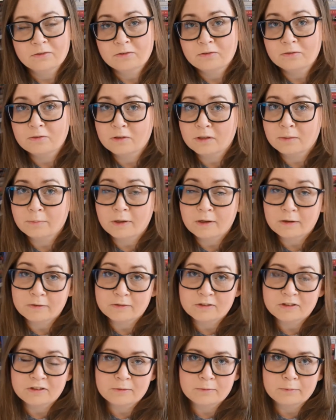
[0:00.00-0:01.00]
talk about
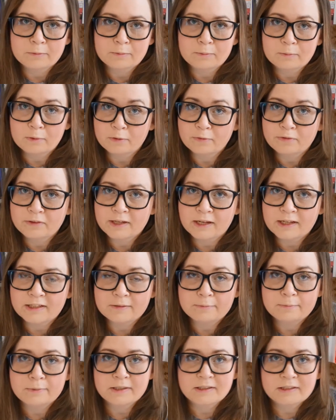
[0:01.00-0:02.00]
some of the
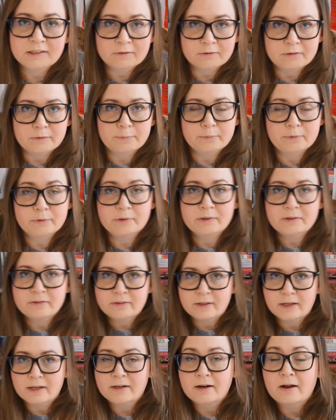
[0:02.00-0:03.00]
aspects of the book
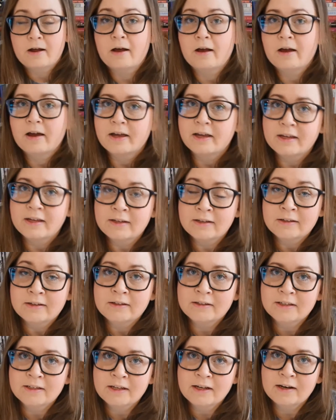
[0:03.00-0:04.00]
that I
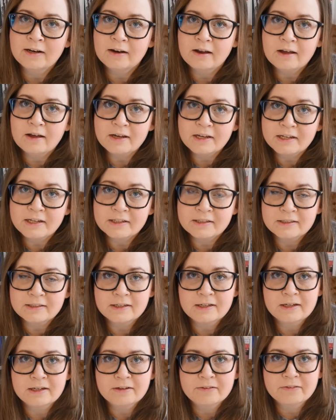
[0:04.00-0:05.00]
liked
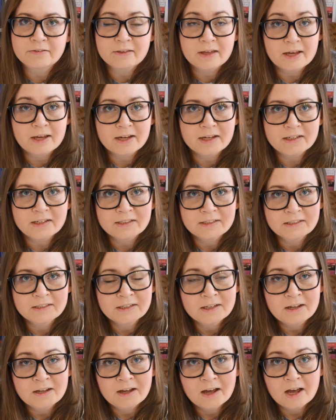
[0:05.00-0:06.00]
and that
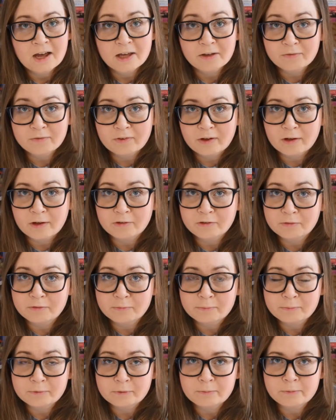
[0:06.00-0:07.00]
I found
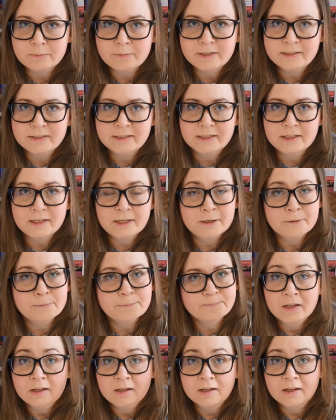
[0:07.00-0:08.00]
problematic.
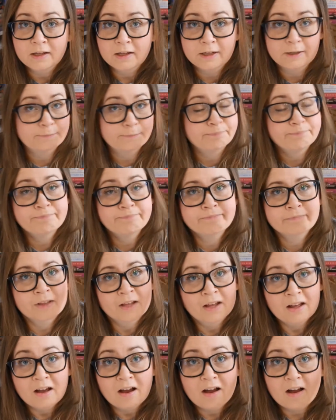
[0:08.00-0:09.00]

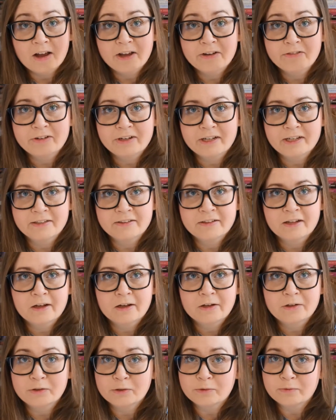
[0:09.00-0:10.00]
I read
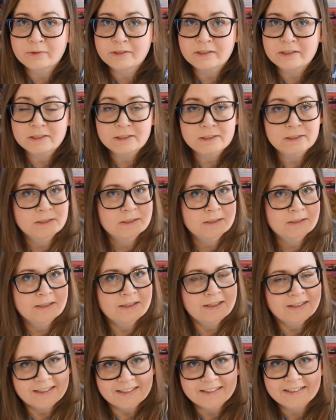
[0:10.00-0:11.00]
a Norwegian
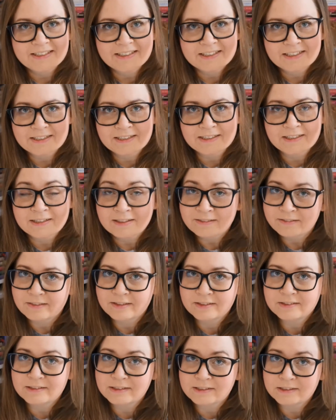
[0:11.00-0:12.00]
edition.
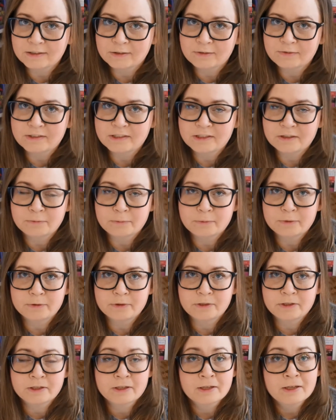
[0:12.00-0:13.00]
This is a Norwegian
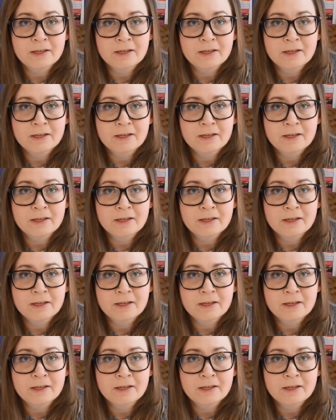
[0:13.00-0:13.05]
book,